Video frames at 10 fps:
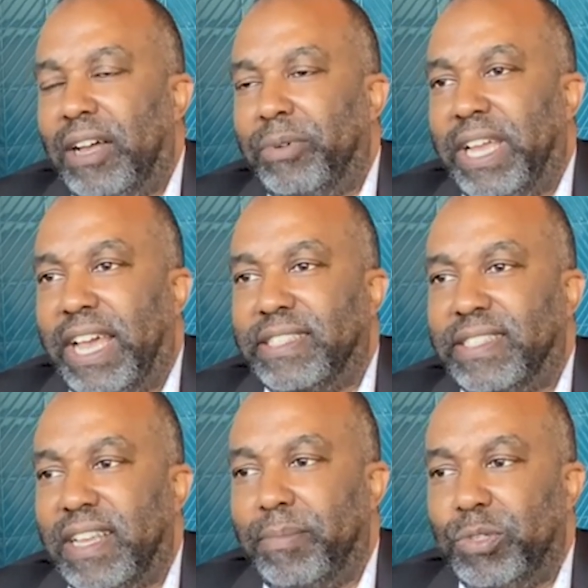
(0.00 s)
We had
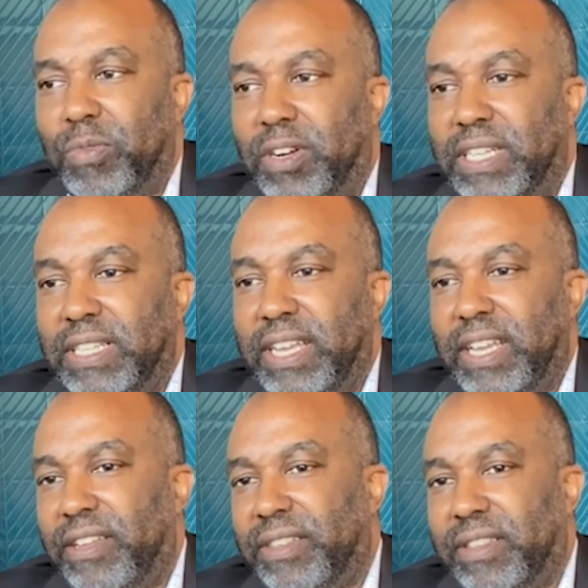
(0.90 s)
some who worked in the
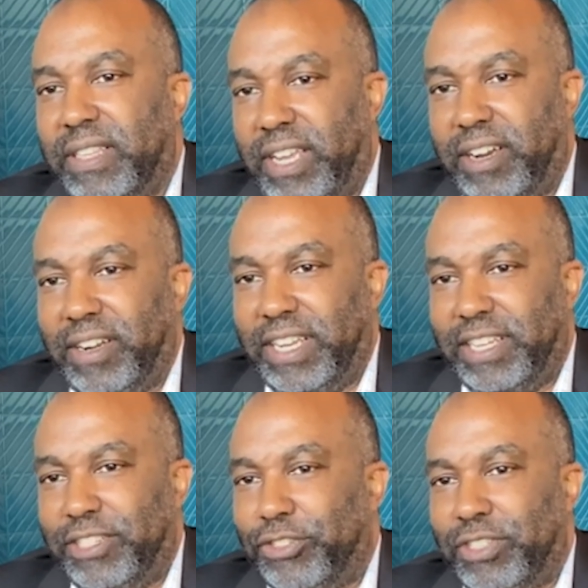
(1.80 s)
healthcare
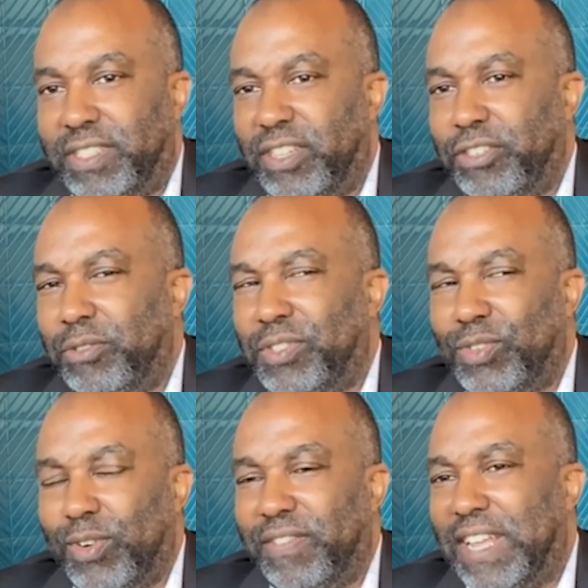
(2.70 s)
industry, so you
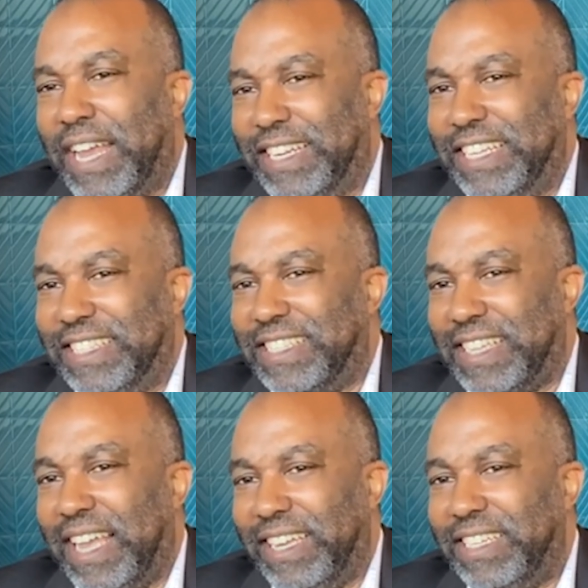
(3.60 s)
sort of got an
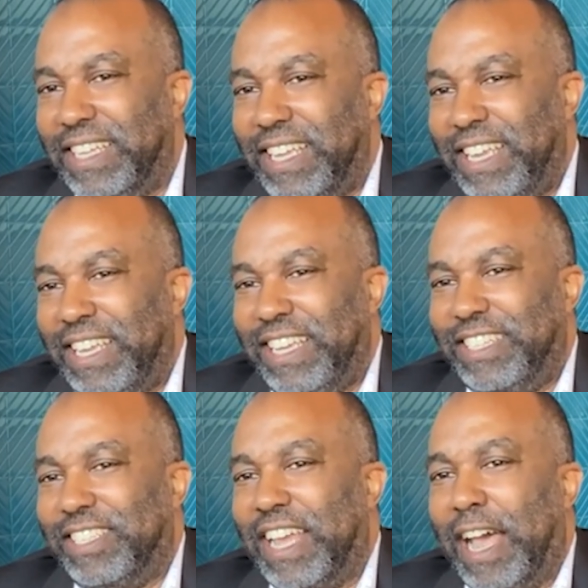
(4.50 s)
insight
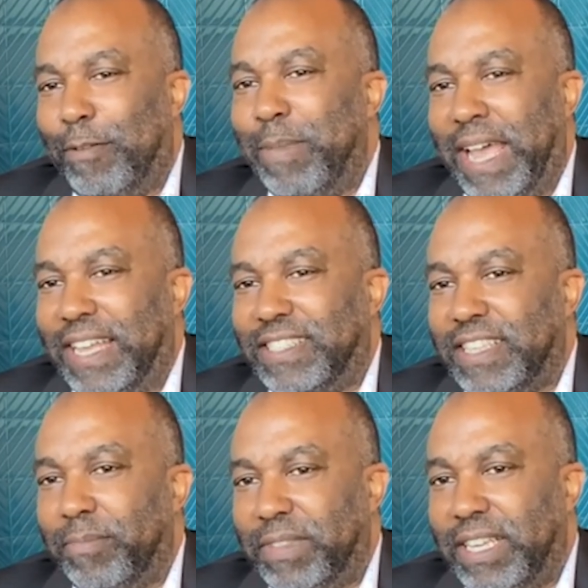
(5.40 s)
into how bad
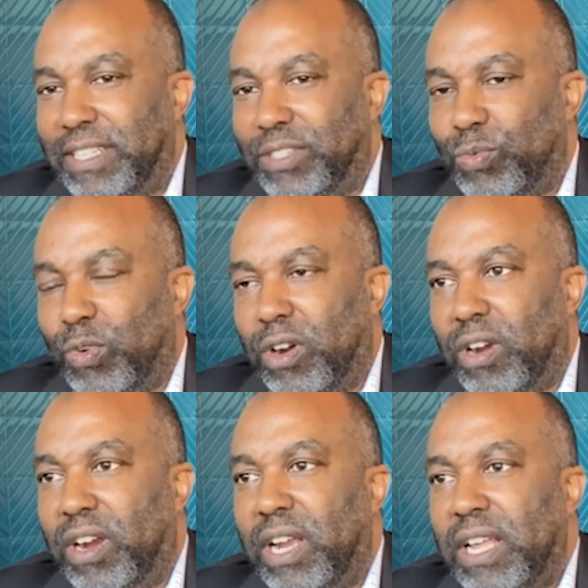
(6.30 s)
some things
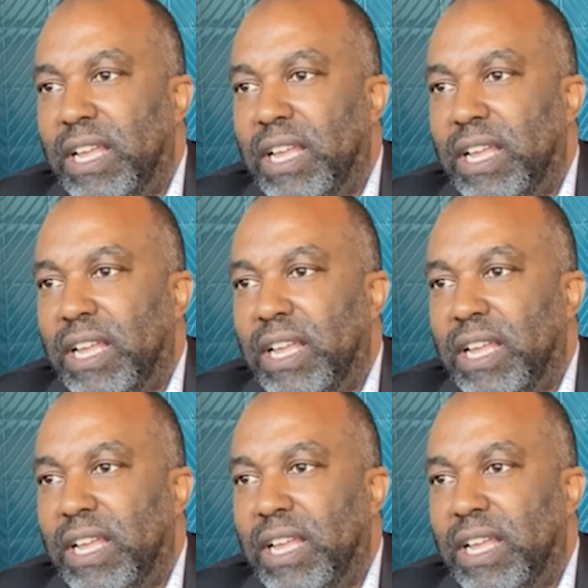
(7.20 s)
were.